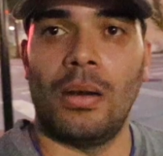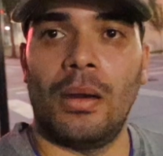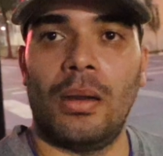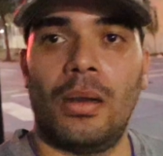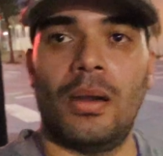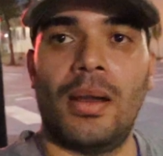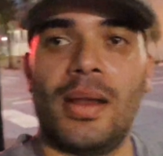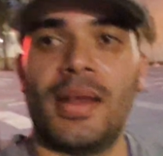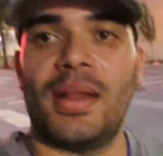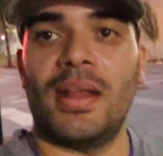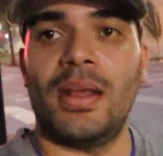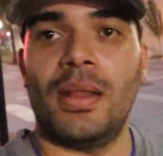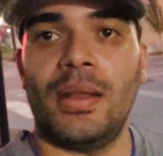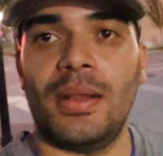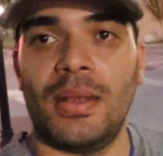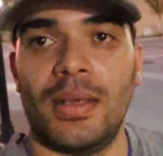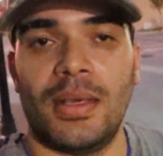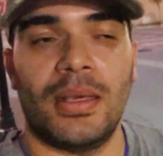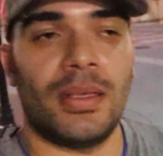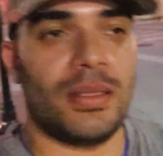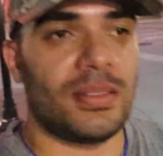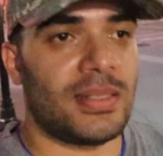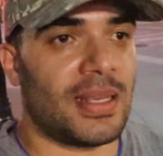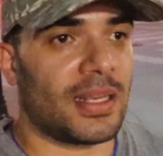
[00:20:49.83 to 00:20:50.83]
all right, it
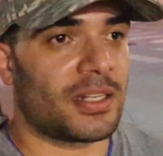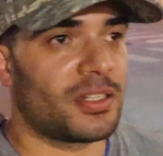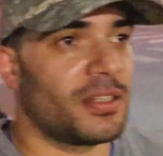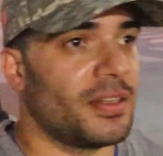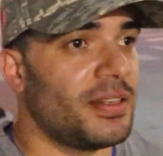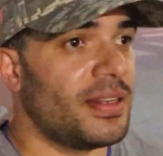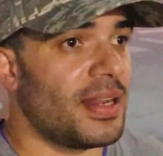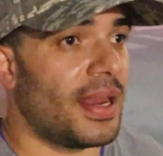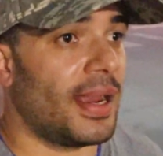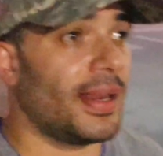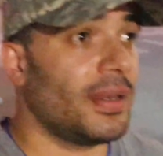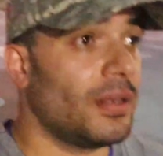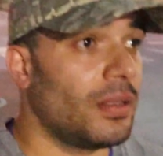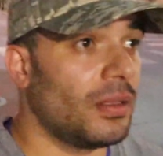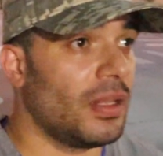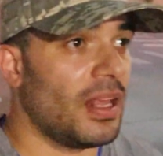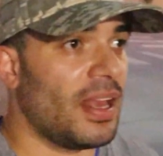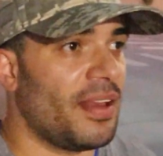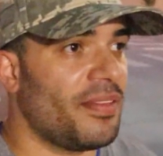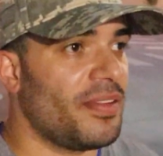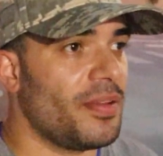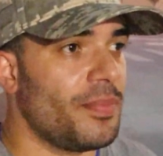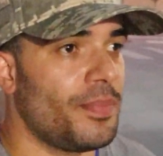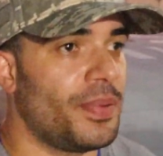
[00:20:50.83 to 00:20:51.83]
is actually
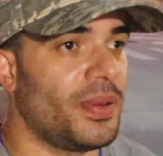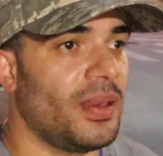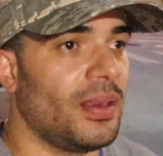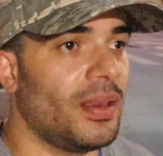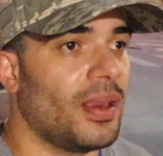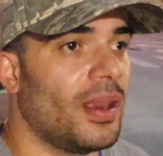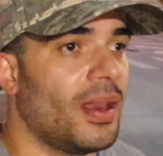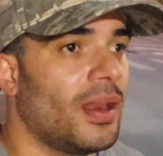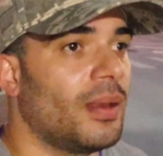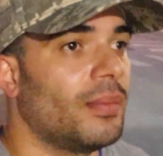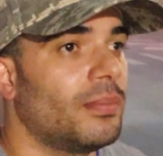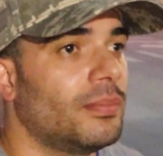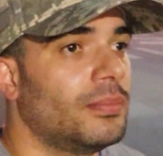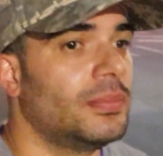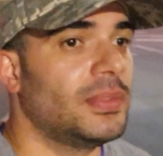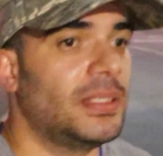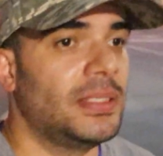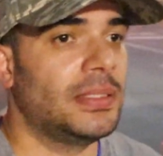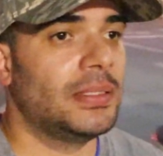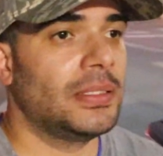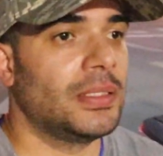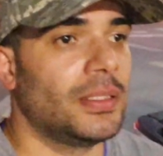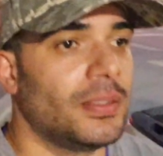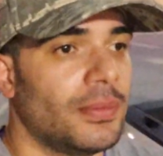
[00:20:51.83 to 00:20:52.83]
9:11
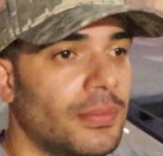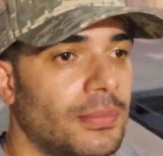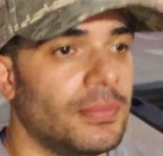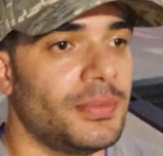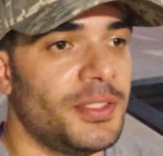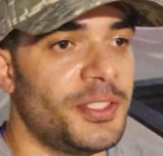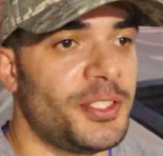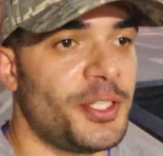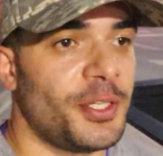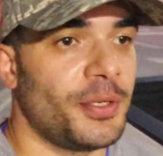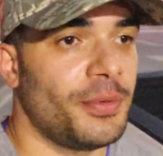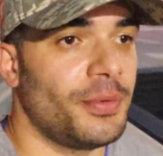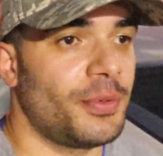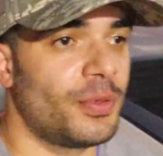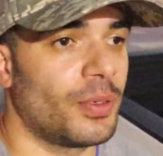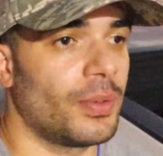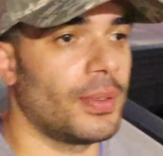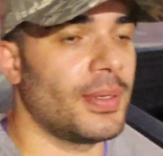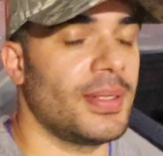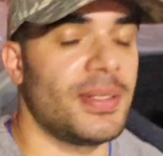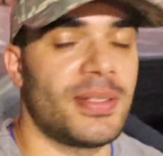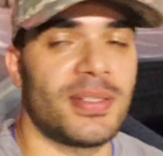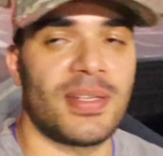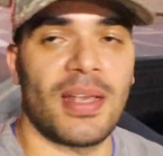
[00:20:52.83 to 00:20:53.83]
p.m., June
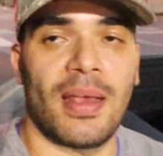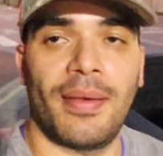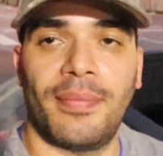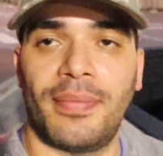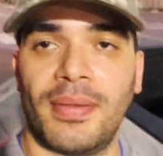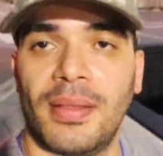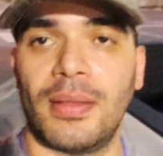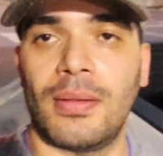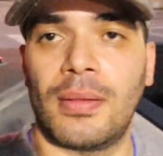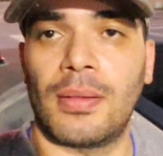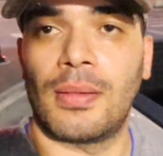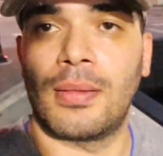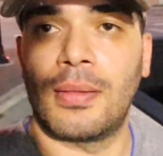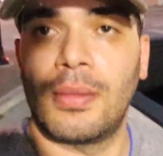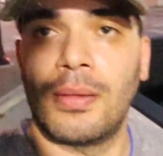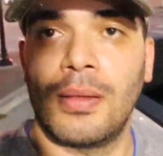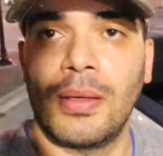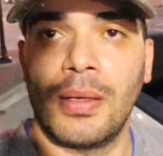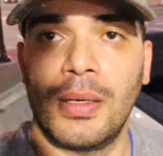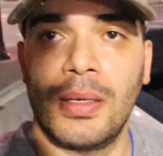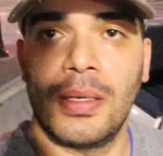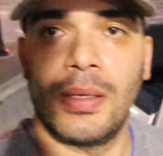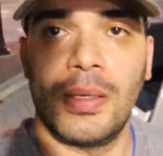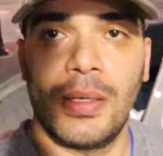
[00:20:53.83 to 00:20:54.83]
27th.
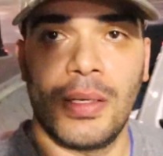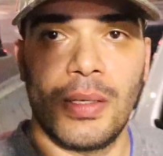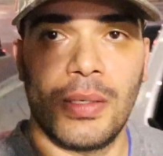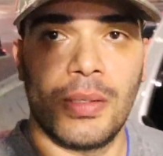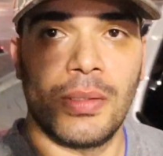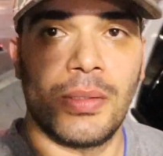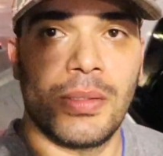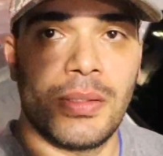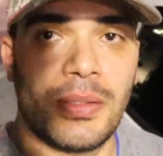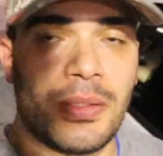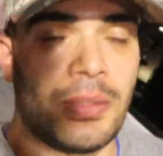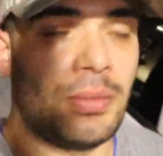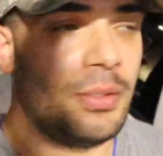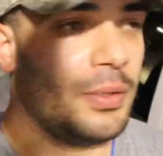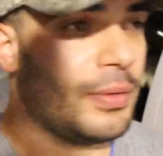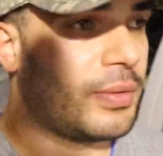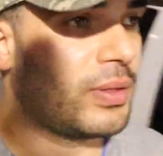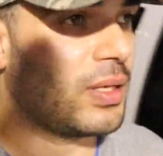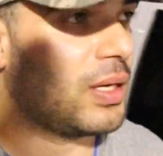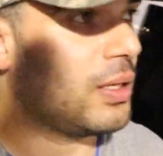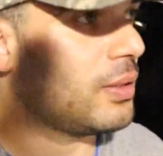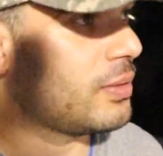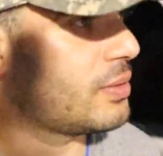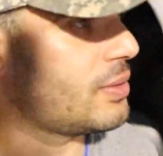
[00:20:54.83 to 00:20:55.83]

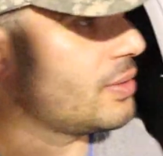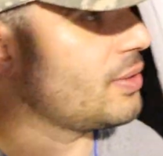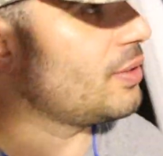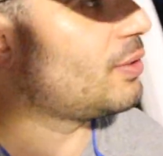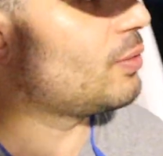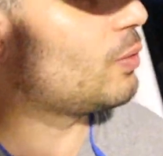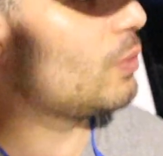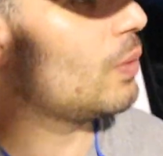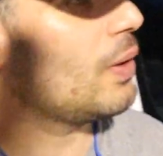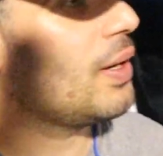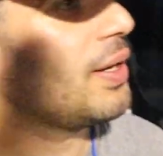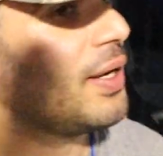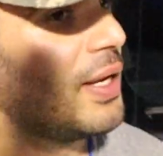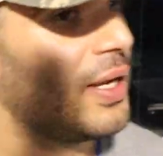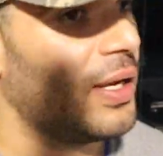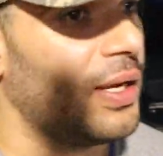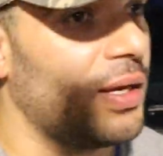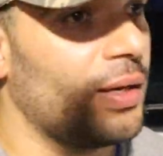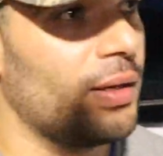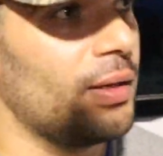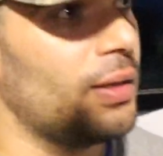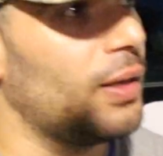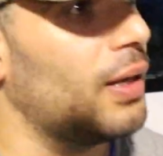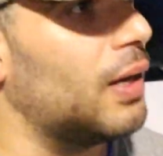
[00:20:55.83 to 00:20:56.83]
2020.